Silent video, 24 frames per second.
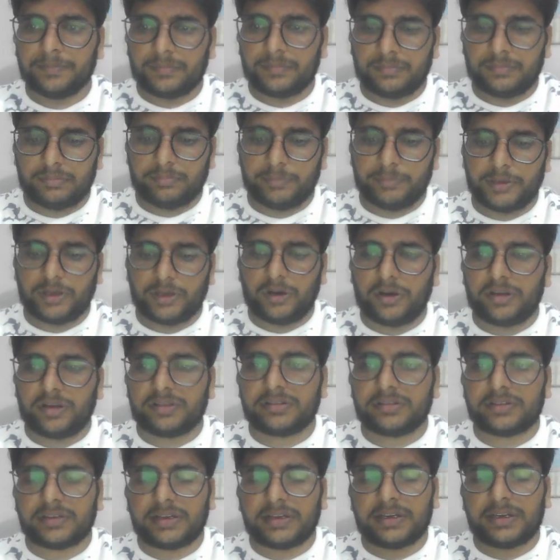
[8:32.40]

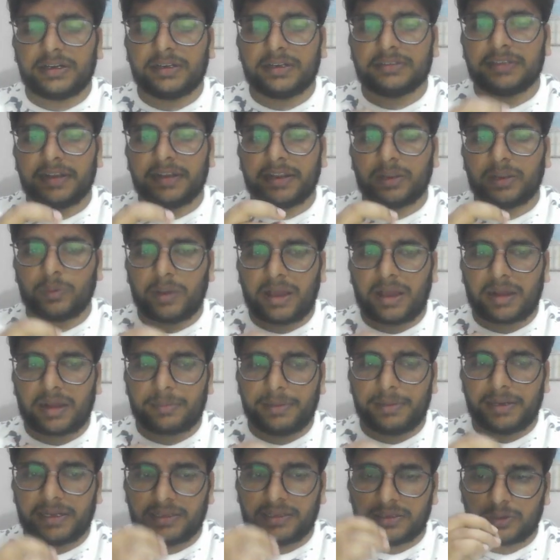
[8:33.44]
because the
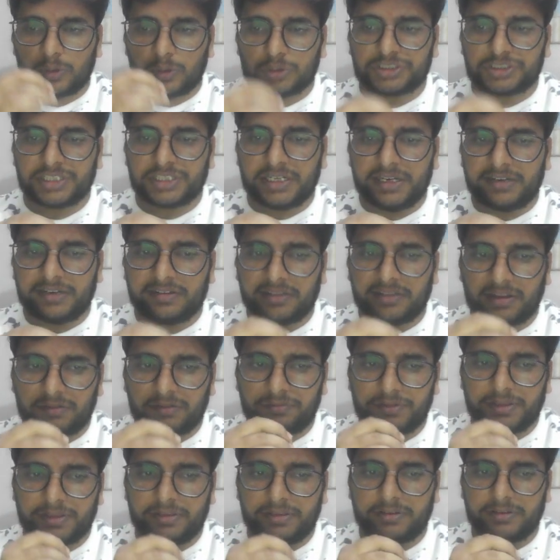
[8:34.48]
requirement in the question itself
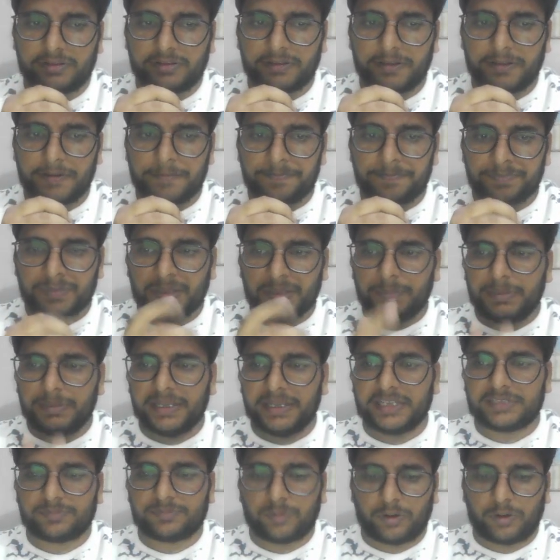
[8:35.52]
is
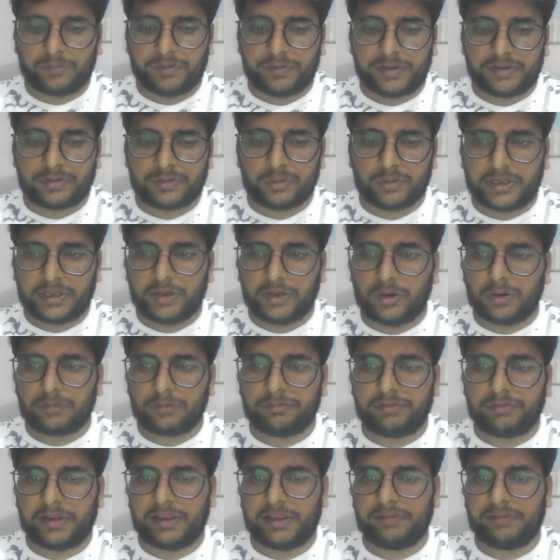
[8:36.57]
biggest profit. So I got
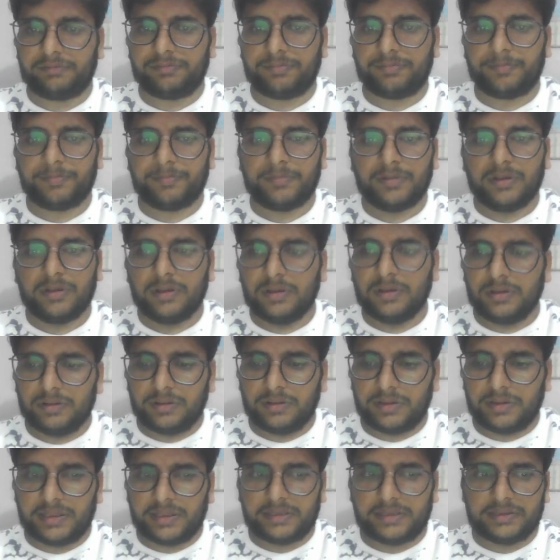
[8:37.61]
5,
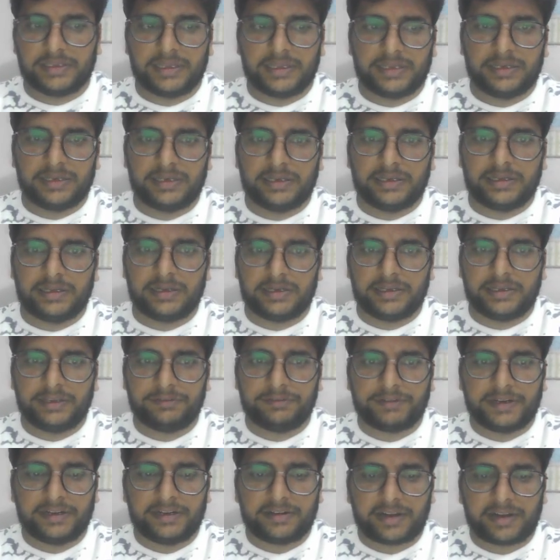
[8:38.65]
and then if
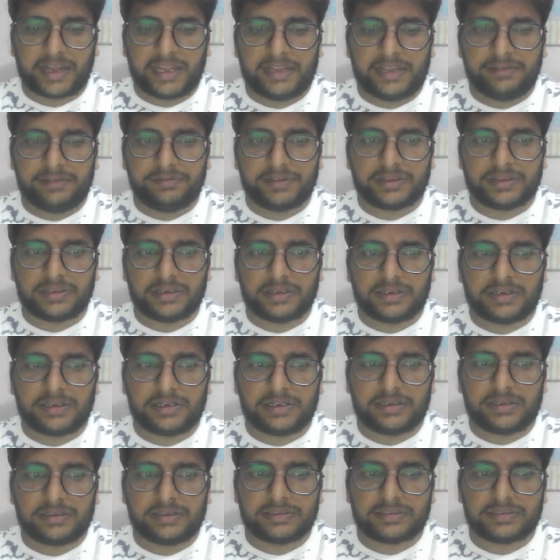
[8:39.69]
I try with
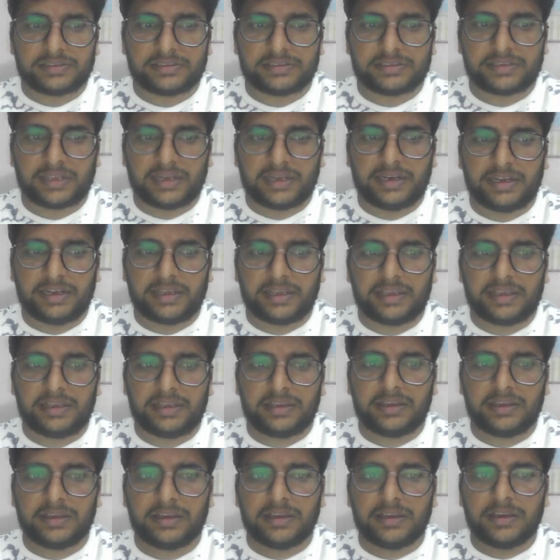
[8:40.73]
selling
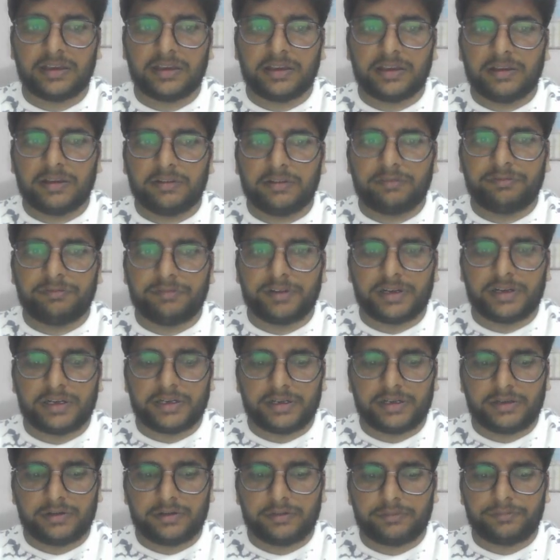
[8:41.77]

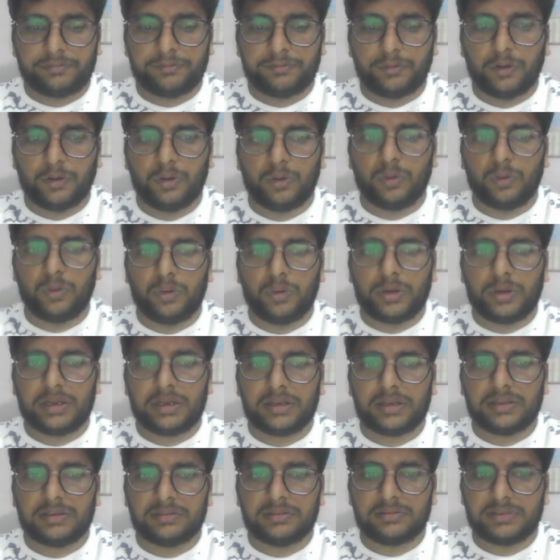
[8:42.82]
for 4,
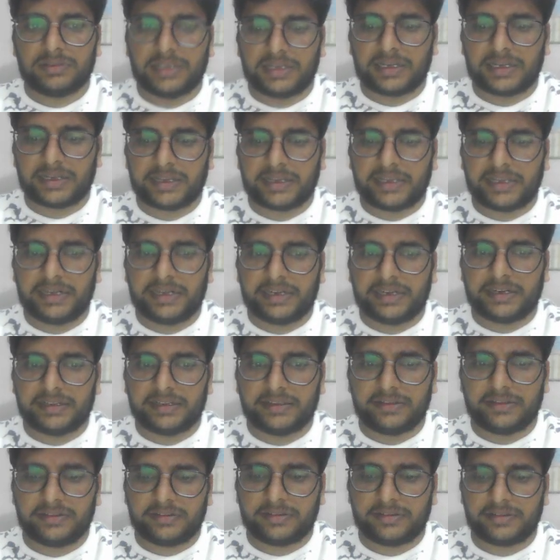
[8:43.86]
then again it
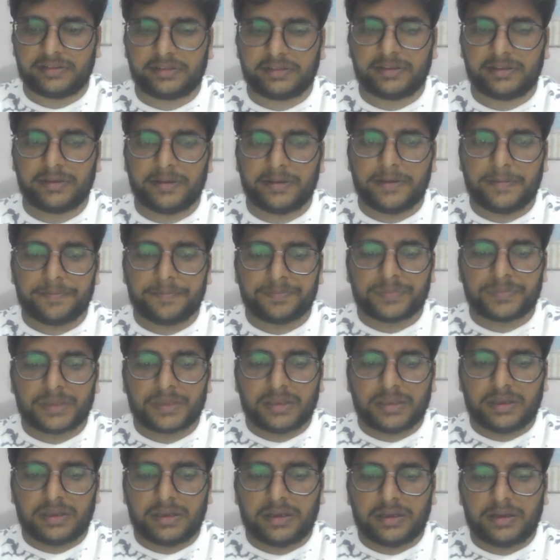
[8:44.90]
is
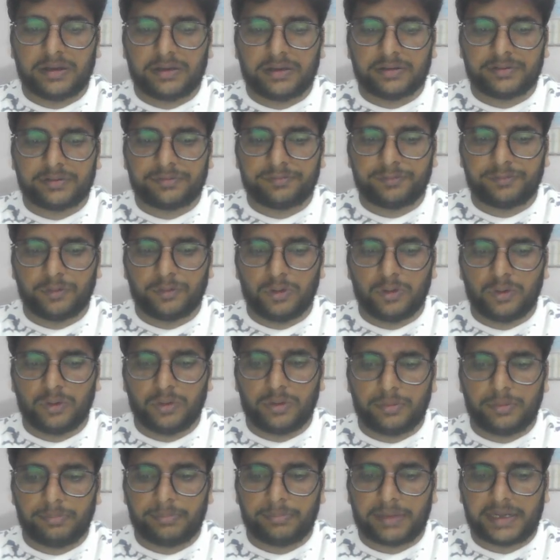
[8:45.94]
4
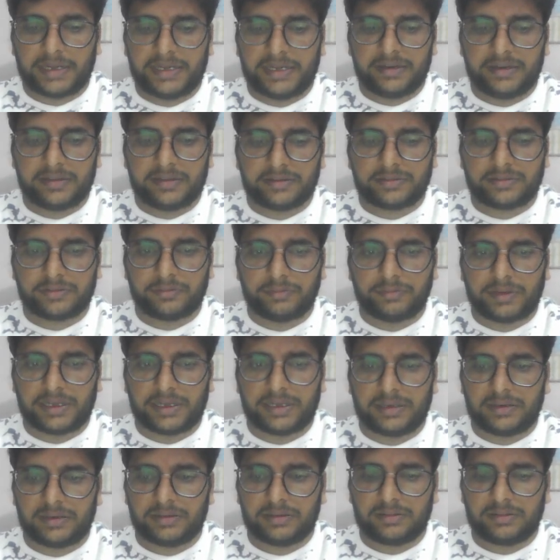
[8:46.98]
minus 1,